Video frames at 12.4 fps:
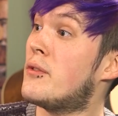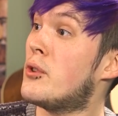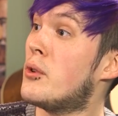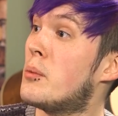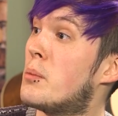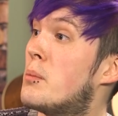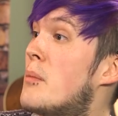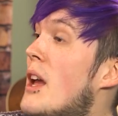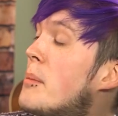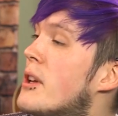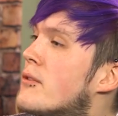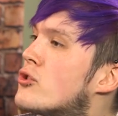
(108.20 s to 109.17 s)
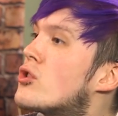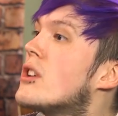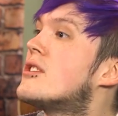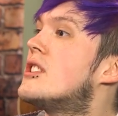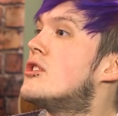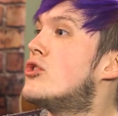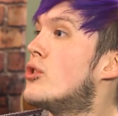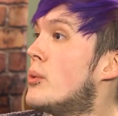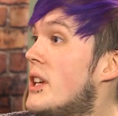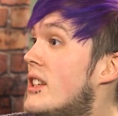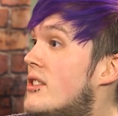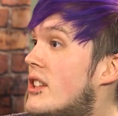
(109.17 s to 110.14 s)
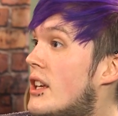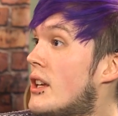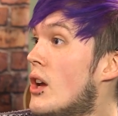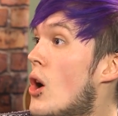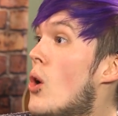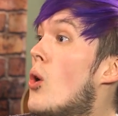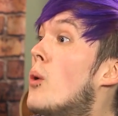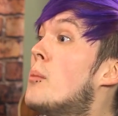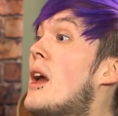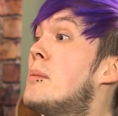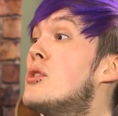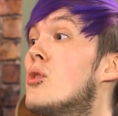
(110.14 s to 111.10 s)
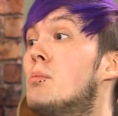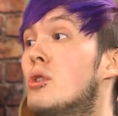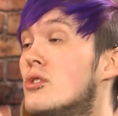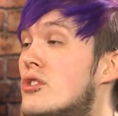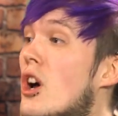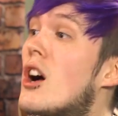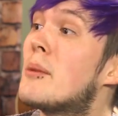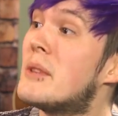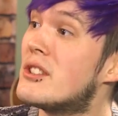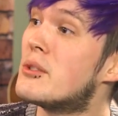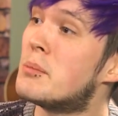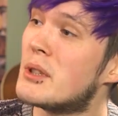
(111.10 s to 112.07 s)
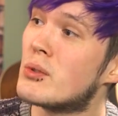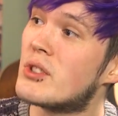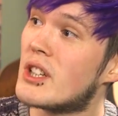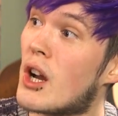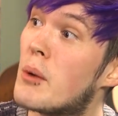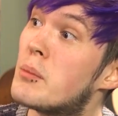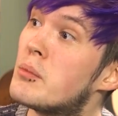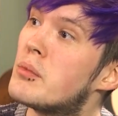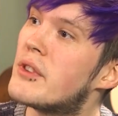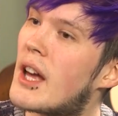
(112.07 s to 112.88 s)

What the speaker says: If you maybe have trusted too easy or maybe not put time into building up